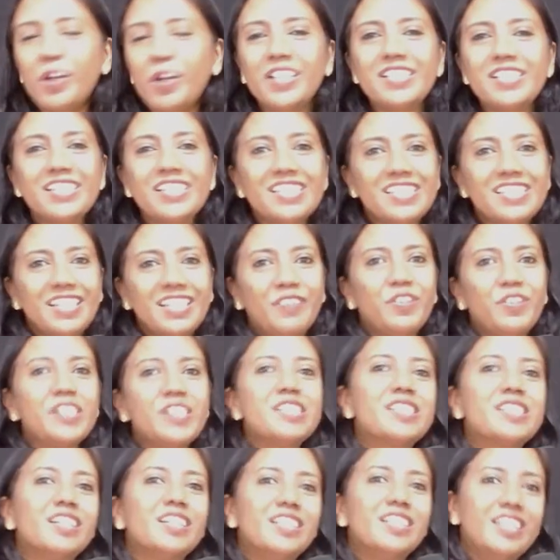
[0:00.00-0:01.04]
does it say? Verse
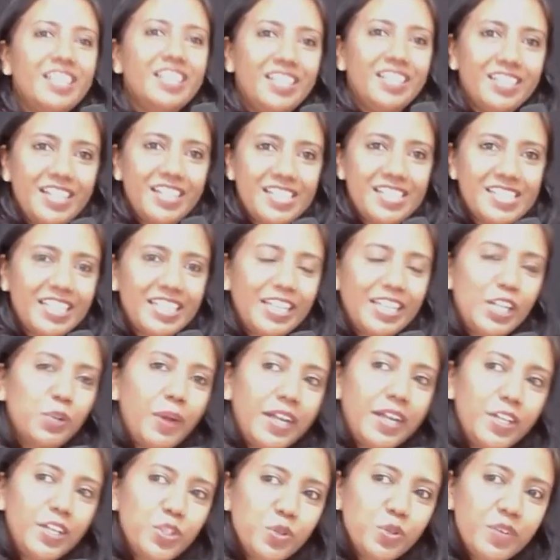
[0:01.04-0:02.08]
30. Ezekiel
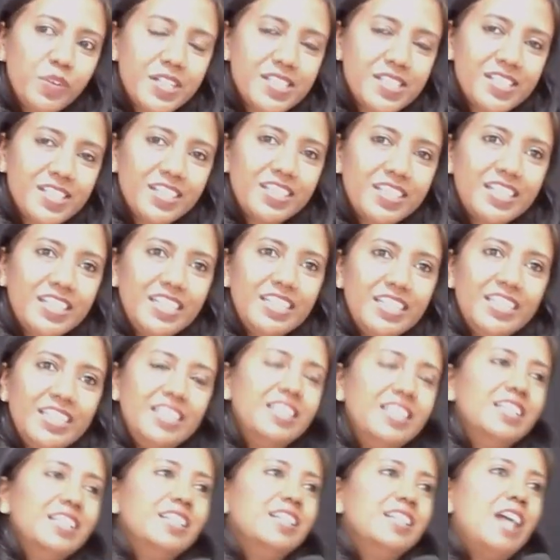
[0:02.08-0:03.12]
22, verse 30.
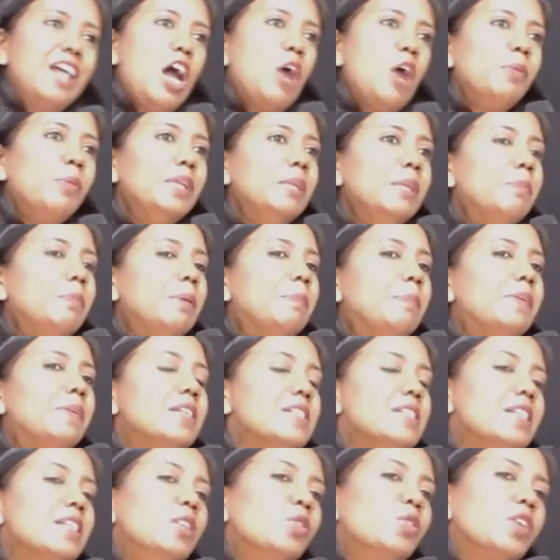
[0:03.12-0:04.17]
How many people
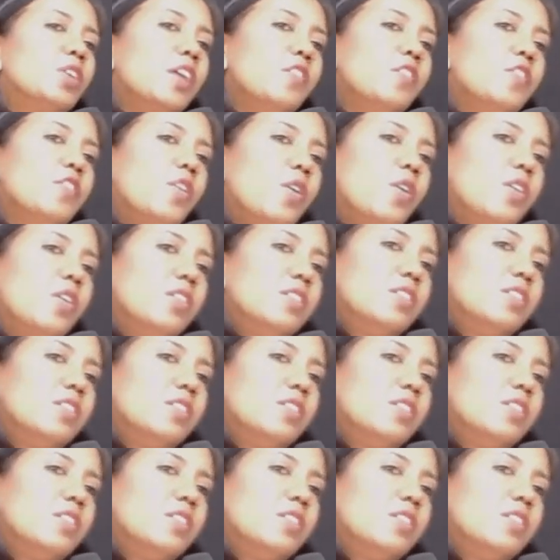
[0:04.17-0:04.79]
is he looking for?